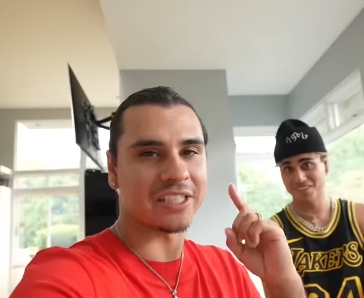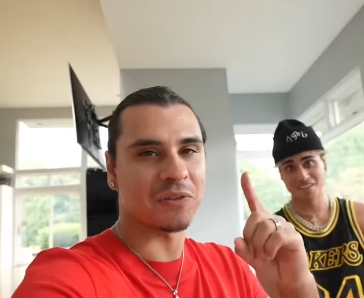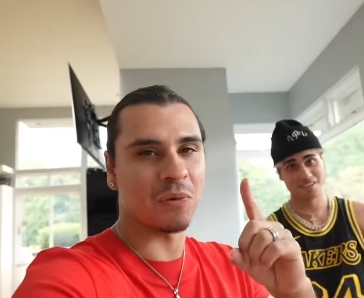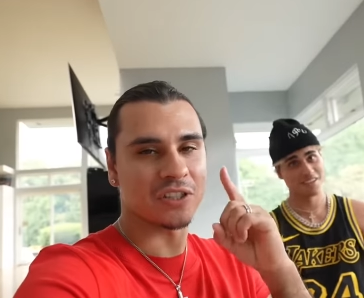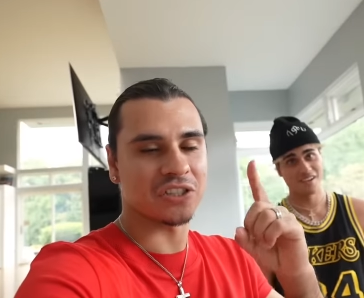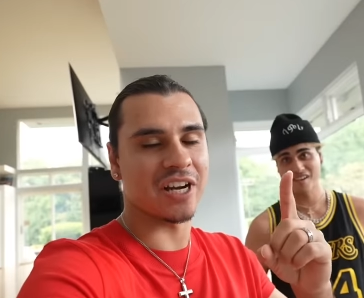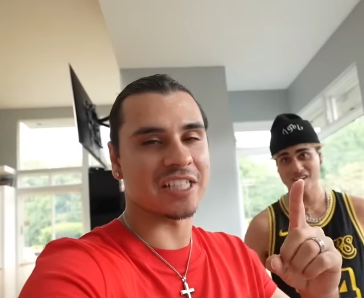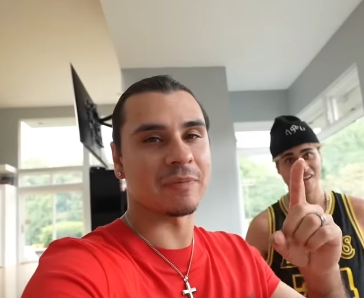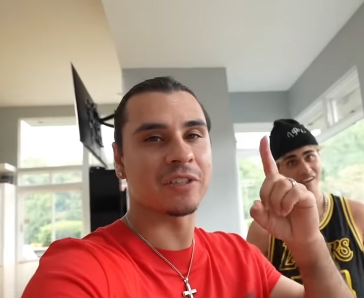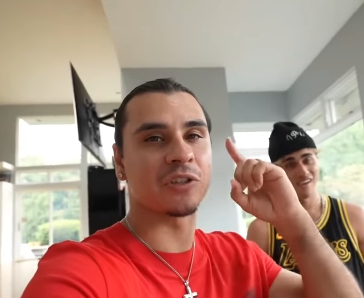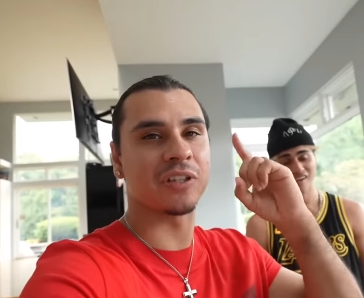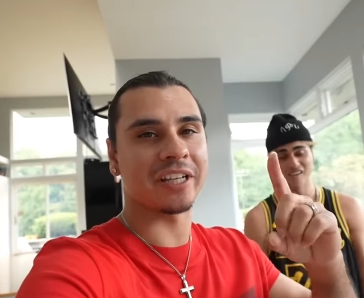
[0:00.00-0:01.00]
Speaker 1: for watching, guys.
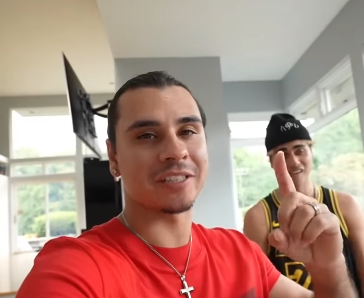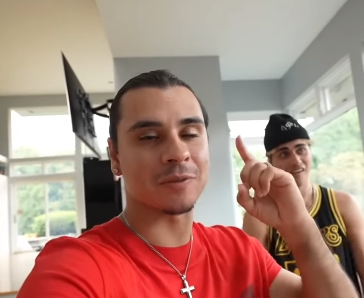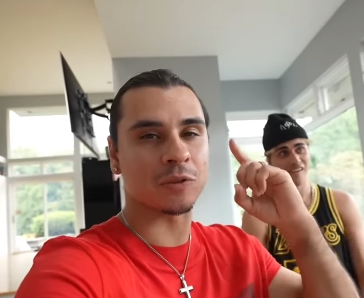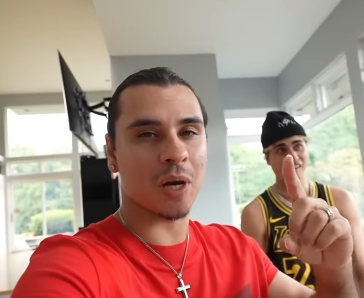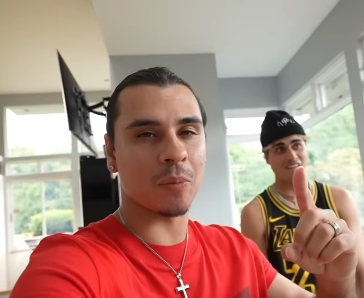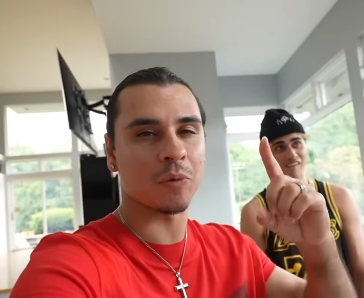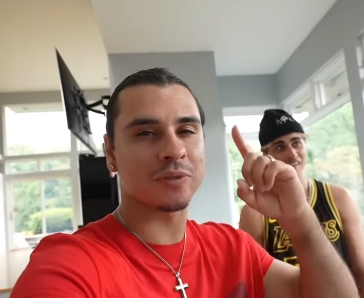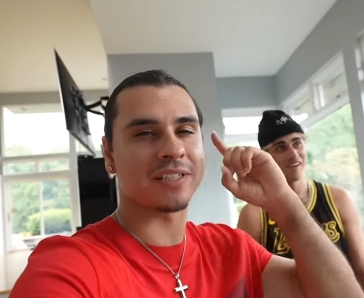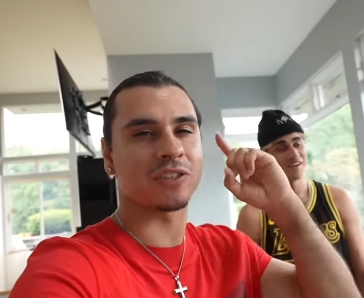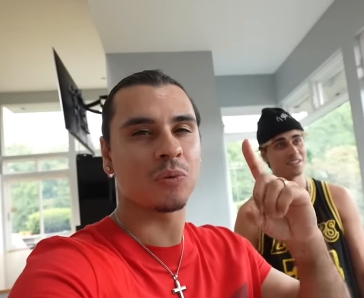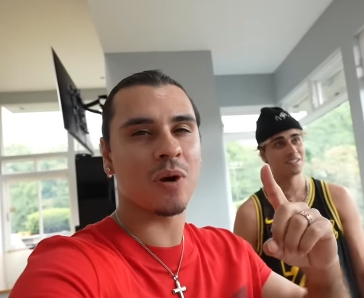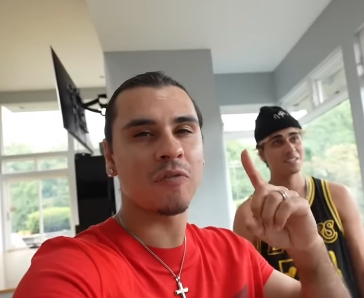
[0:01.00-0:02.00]
Make sure you like and subscribe. We're almost
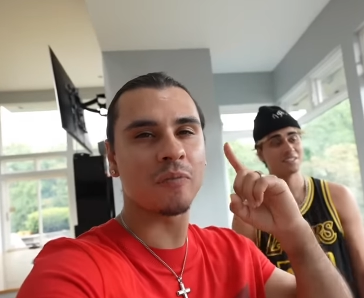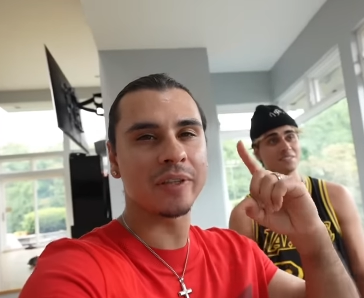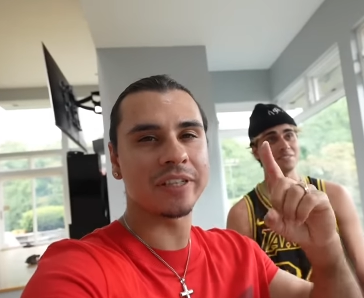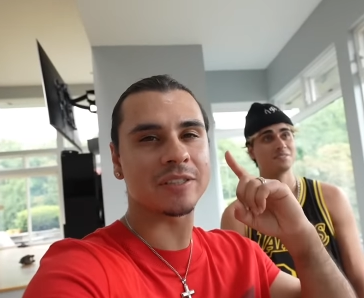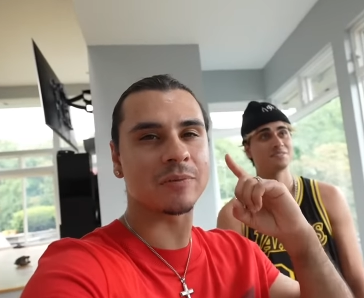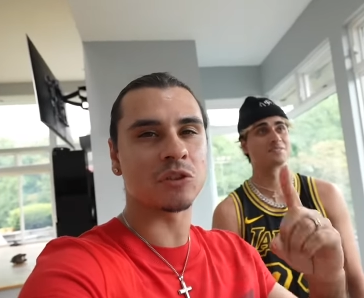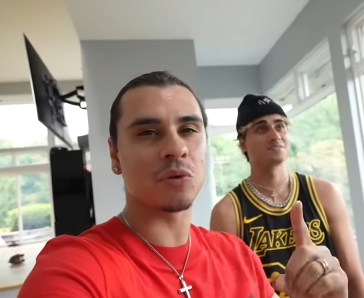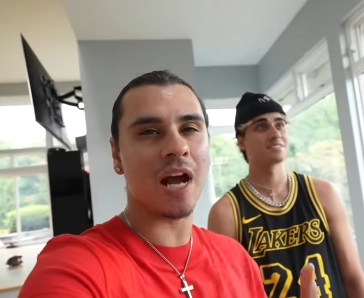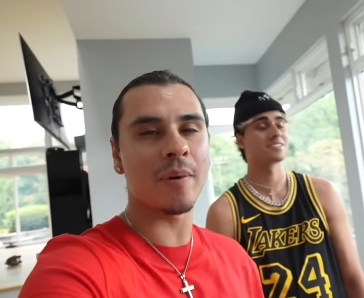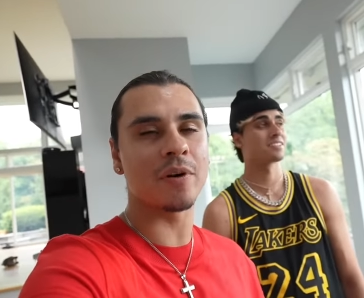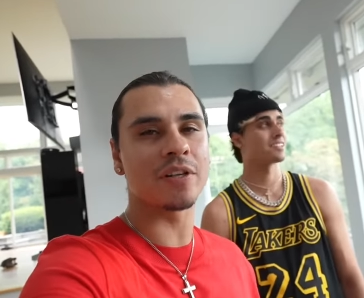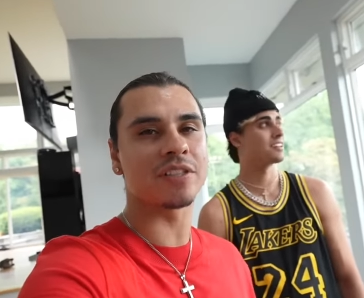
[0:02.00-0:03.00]
at 12 million
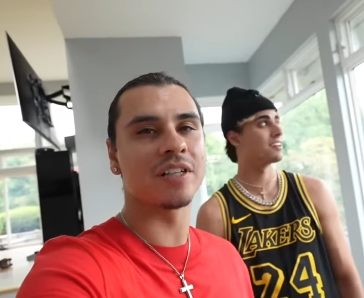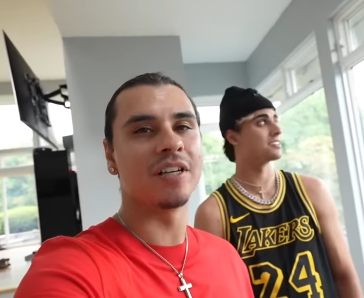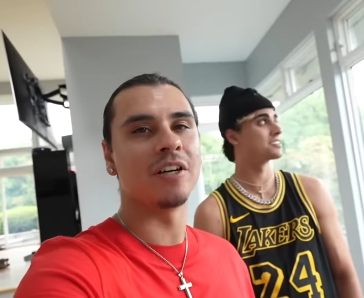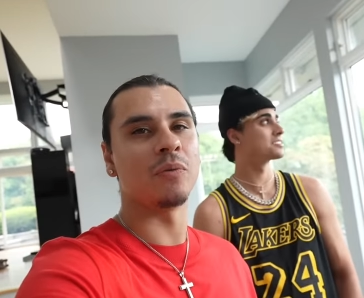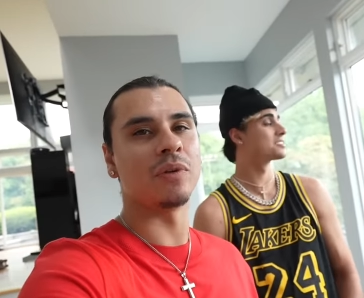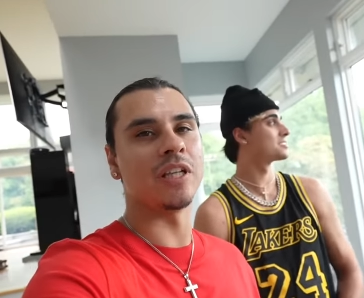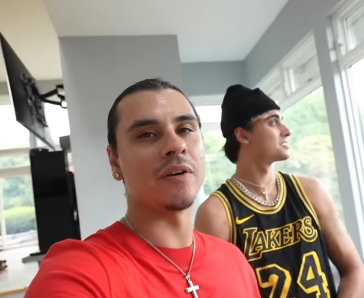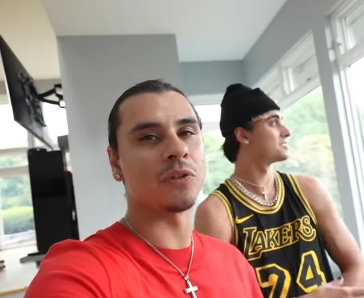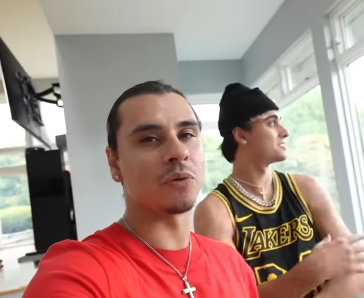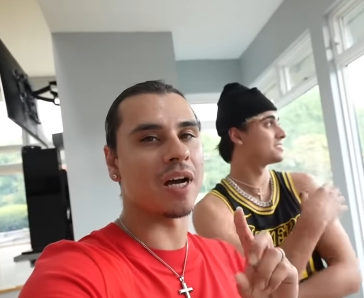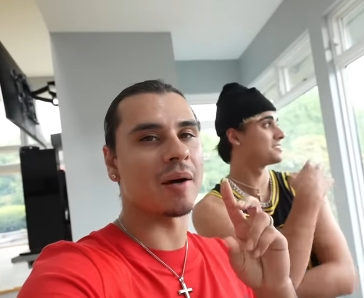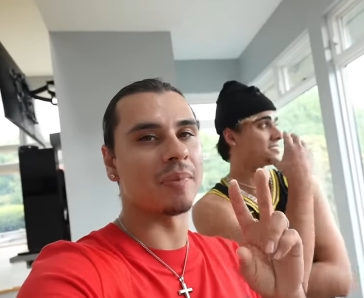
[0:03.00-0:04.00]
subscribers. We love
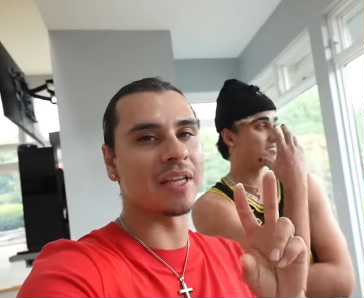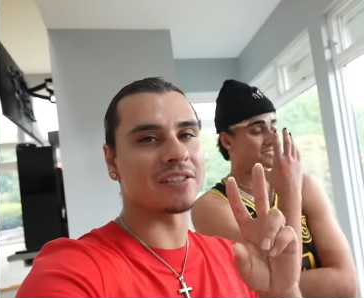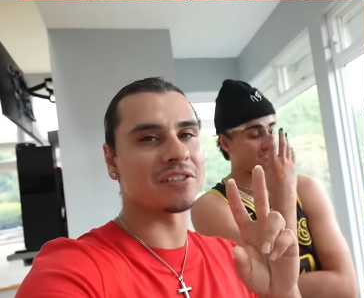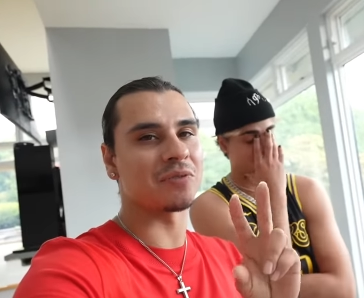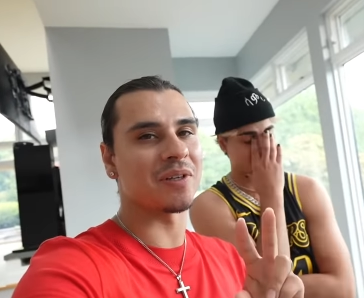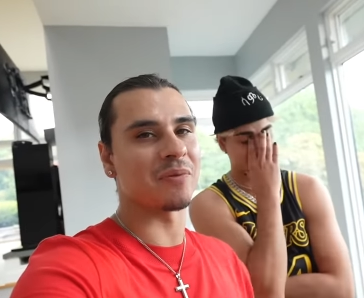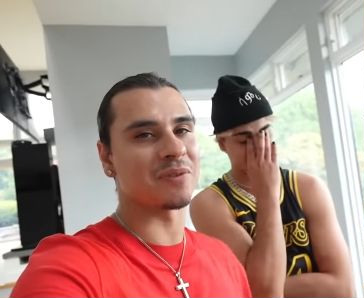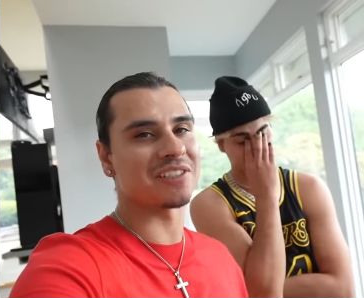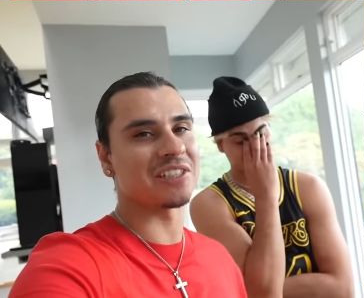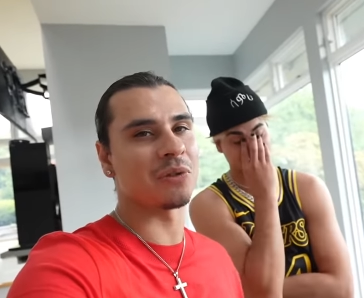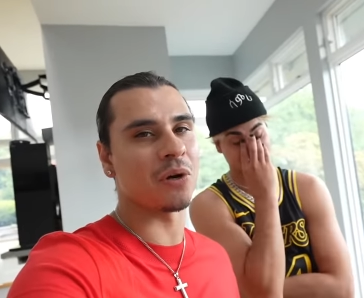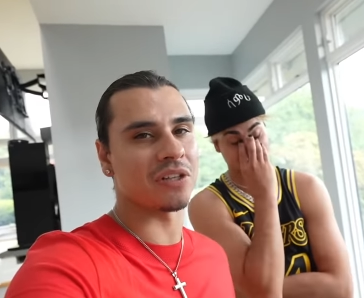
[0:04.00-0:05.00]
you, God bless you, and we'll
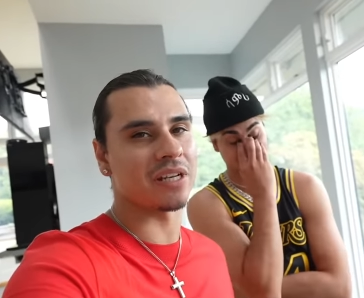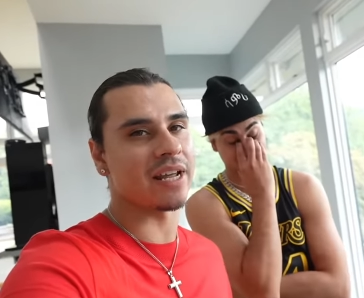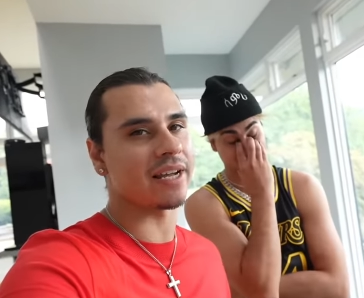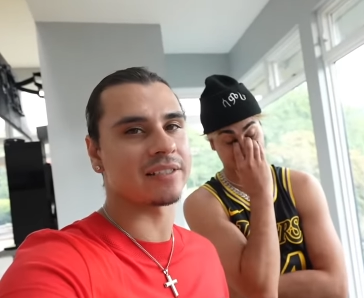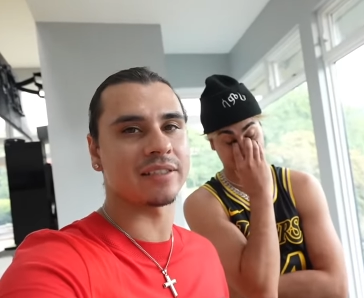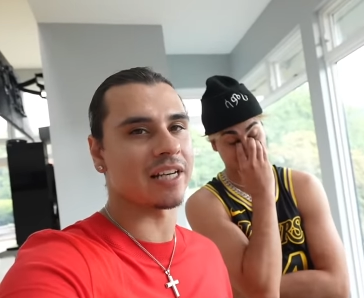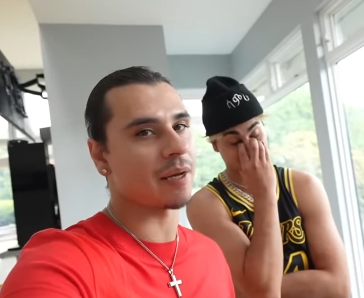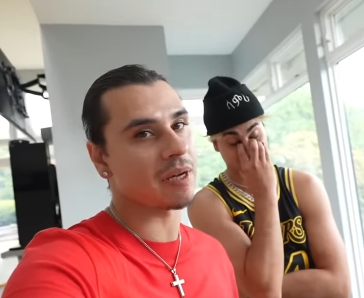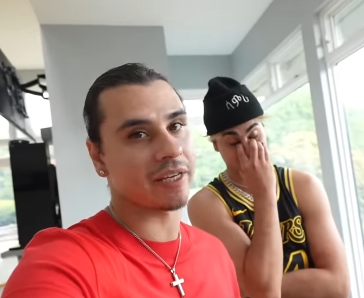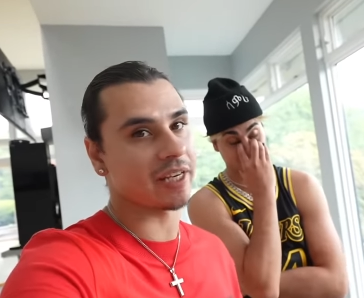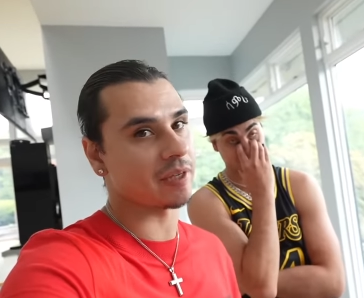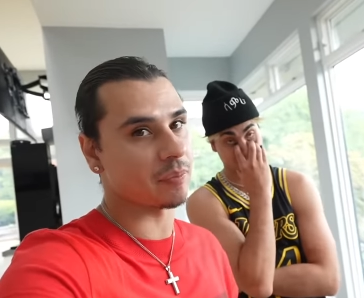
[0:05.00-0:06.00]
see you on the next And I'm
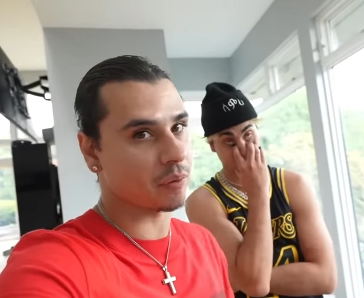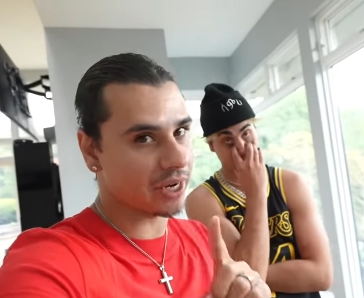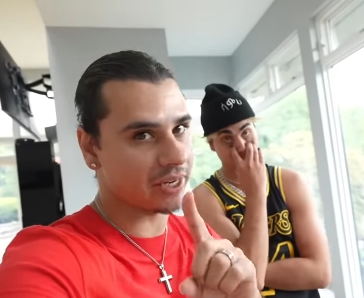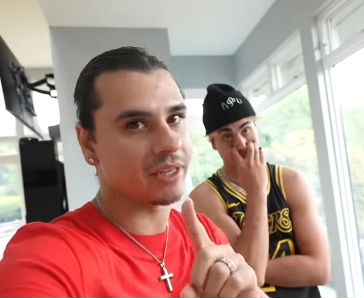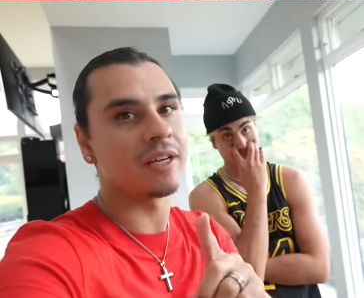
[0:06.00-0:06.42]
Not Getting Pranked